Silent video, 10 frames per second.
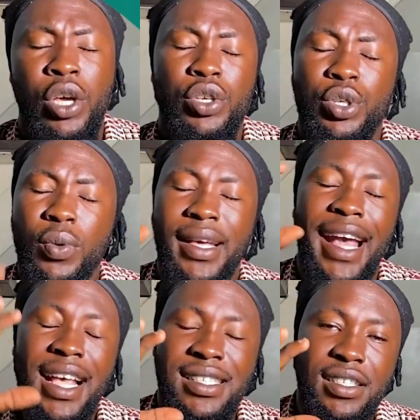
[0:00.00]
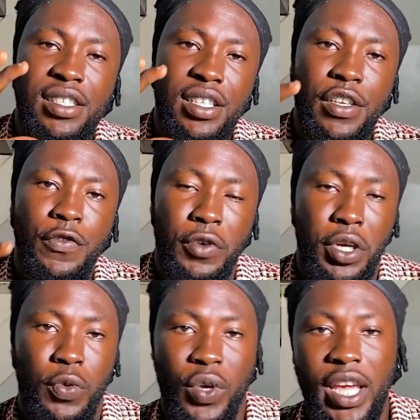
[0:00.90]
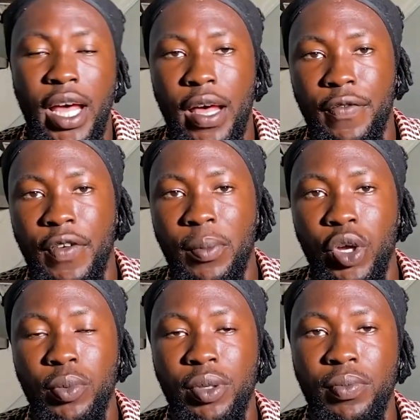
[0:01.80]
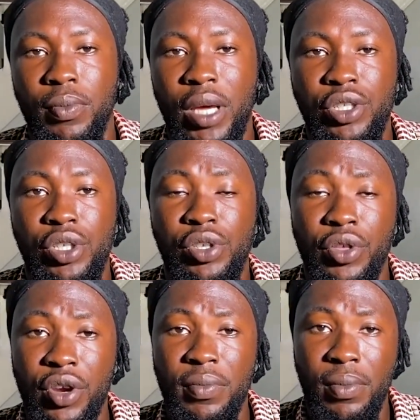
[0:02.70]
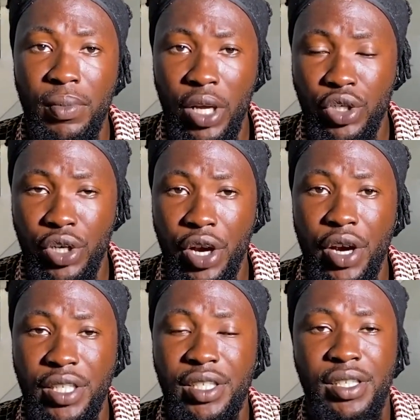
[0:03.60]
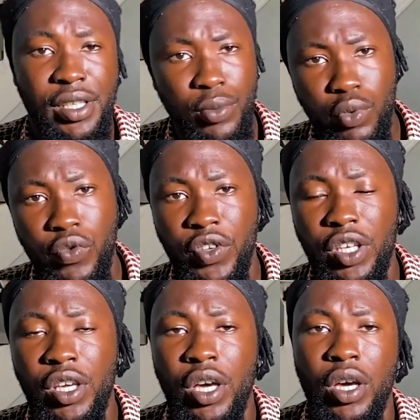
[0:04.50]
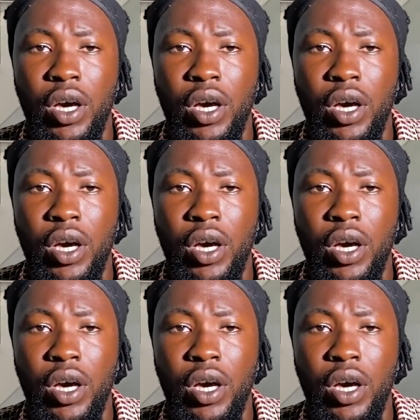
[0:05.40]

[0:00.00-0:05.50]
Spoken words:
So, cast and delivery, I'm going to be mentioning three major characters in the movie: